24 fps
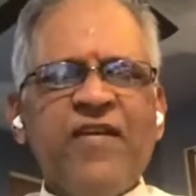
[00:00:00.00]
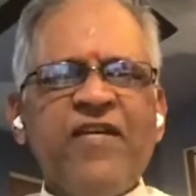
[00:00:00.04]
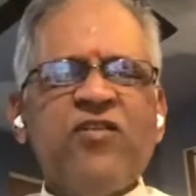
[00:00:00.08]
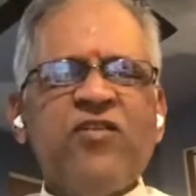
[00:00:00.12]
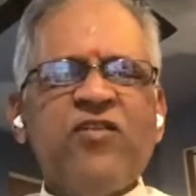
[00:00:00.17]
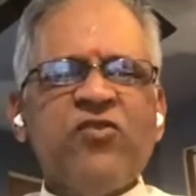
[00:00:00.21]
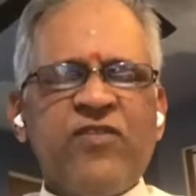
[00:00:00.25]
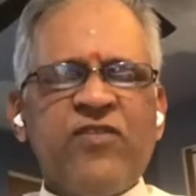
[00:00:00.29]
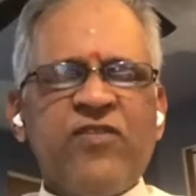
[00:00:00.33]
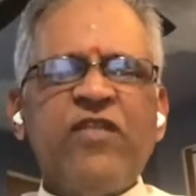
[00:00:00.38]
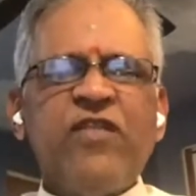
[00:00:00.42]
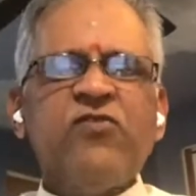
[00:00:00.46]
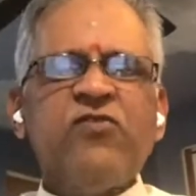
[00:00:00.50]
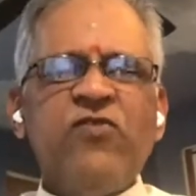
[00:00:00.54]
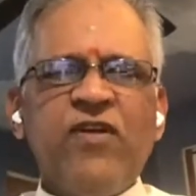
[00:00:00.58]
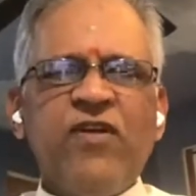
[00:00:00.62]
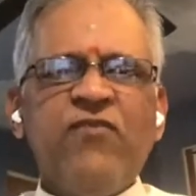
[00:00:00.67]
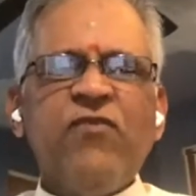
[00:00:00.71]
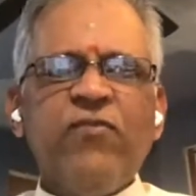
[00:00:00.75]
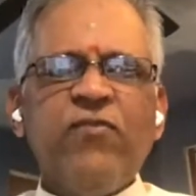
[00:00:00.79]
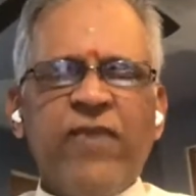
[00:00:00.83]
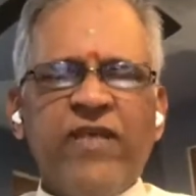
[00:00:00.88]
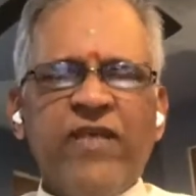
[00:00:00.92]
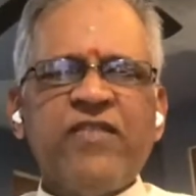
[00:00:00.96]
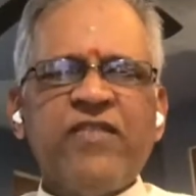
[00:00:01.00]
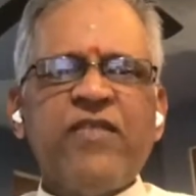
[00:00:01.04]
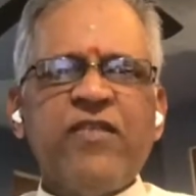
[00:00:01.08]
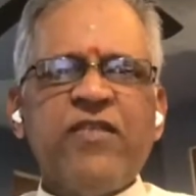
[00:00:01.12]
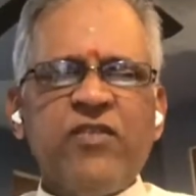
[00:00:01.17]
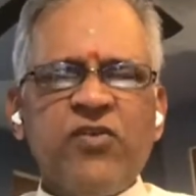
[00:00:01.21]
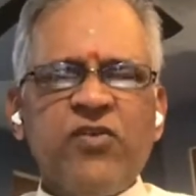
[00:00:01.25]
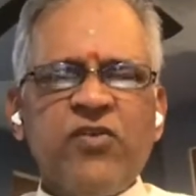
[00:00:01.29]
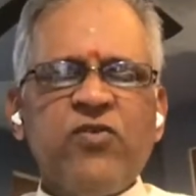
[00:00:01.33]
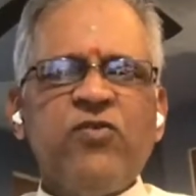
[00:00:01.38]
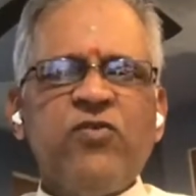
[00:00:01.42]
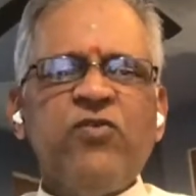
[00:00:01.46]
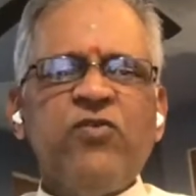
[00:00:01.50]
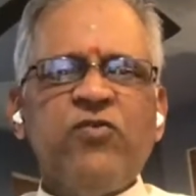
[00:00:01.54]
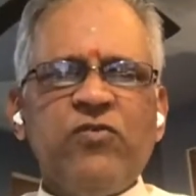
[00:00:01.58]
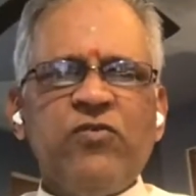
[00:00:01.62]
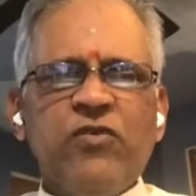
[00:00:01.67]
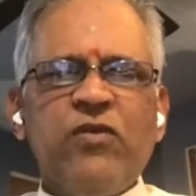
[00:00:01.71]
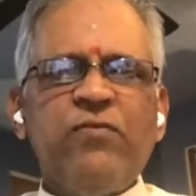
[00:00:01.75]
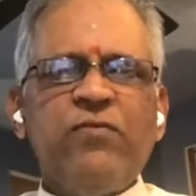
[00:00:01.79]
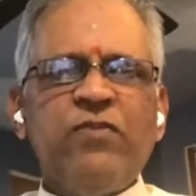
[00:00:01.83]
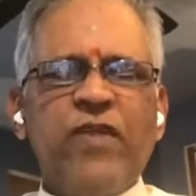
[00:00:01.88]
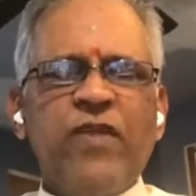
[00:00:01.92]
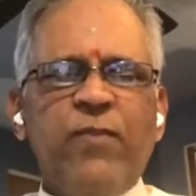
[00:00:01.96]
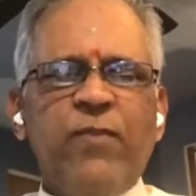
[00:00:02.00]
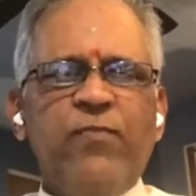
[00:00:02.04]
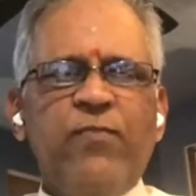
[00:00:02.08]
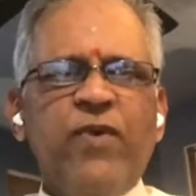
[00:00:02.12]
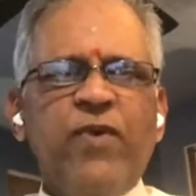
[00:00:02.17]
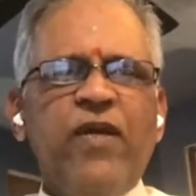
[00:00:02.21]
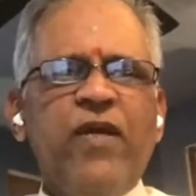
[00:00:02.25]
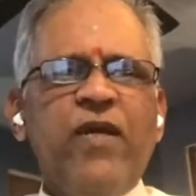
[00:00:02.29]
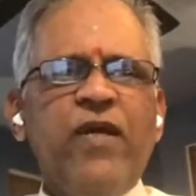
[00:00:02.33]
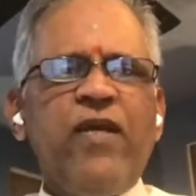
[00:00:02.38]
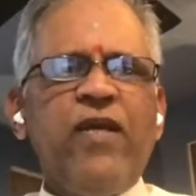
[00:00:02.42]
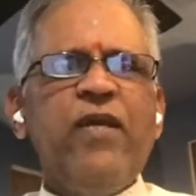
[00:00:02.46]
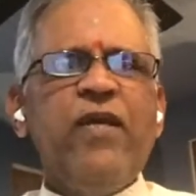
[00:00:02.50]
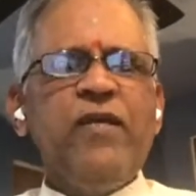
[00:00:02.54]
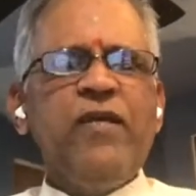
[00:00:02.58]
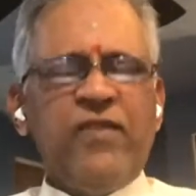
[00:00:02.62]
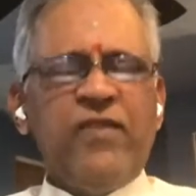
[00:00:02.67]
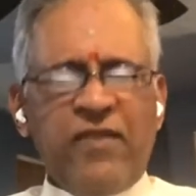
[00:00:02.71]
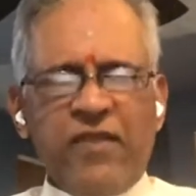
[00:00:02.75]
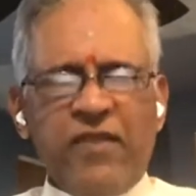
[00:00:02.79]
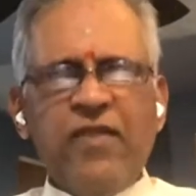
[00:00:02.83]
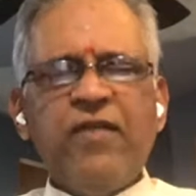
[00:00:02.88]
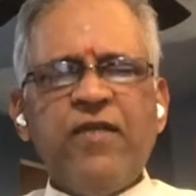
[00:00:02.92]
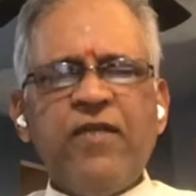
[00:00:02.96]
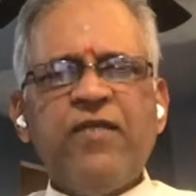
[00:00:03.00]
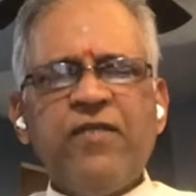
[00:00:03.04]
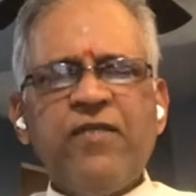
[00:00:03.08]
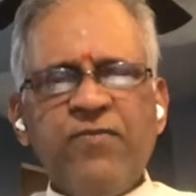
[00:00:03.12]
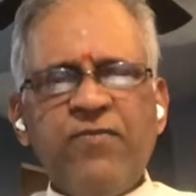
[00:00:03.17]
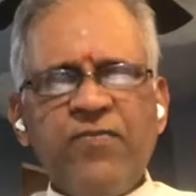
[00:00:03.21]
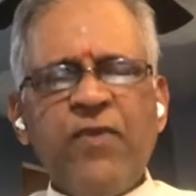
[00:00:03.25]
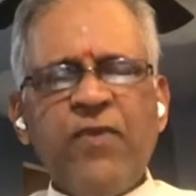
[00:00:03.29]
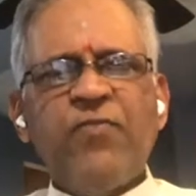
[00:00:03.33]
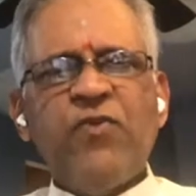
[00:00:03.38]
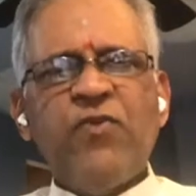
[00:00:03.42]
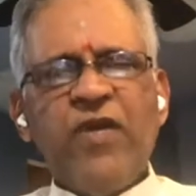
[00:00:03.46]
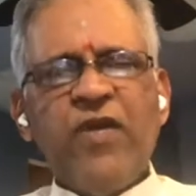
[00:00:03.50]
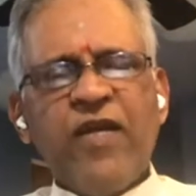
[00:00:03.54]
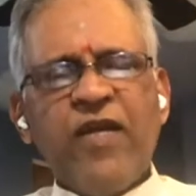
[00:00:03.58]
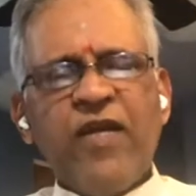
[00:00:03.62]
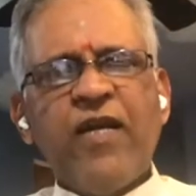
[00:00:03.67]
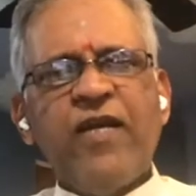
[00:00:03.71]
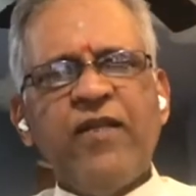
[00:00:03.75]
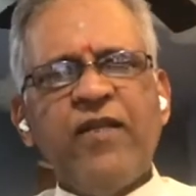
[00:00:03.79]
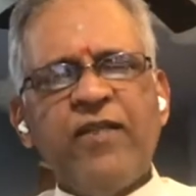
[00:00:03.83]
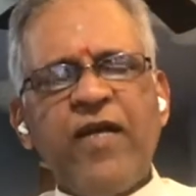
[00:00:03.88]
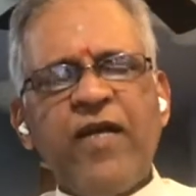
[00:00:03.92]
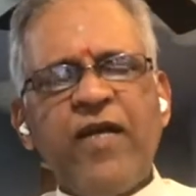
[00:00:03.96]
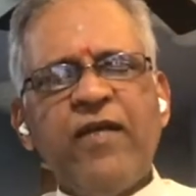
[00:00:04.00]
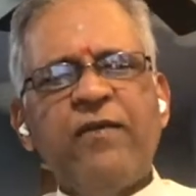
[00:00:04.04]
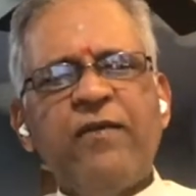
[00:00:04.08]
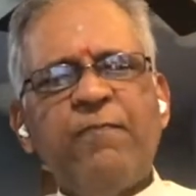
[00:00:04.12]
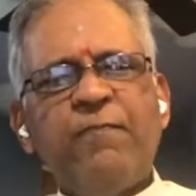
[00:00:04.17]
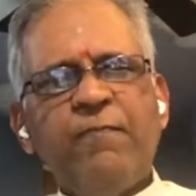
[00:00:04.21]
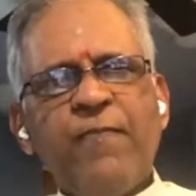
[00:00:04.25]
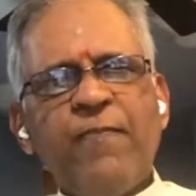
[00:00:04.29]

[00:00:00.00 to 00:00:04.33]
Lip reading: So that's what our message to the temple, and it is people are getting that.